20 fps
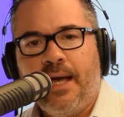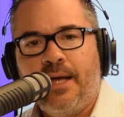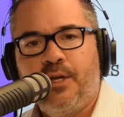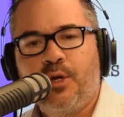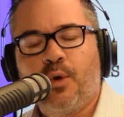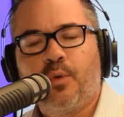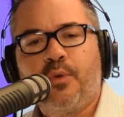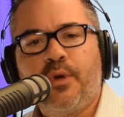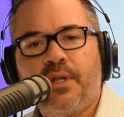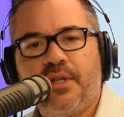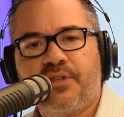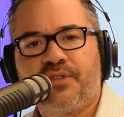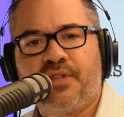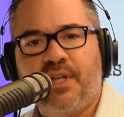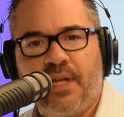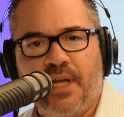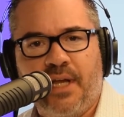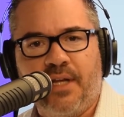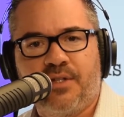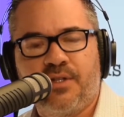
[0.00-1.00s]
Your real
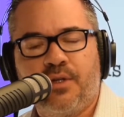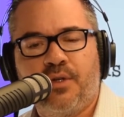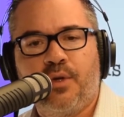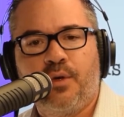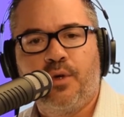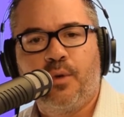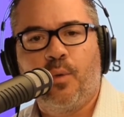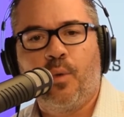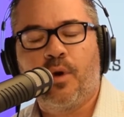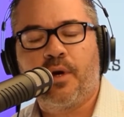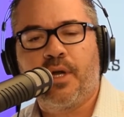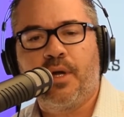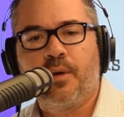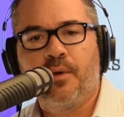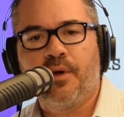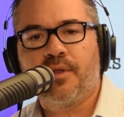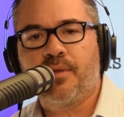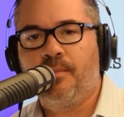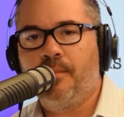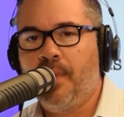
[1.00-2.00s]
estate agent who you're working
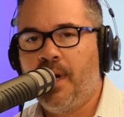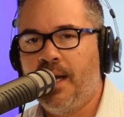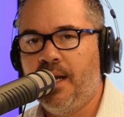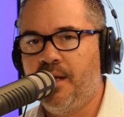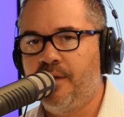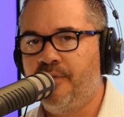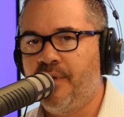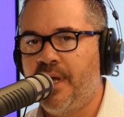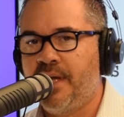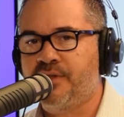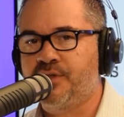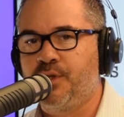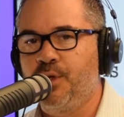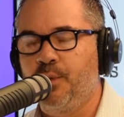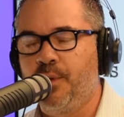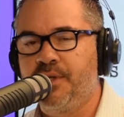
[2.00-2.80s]
with might have asked you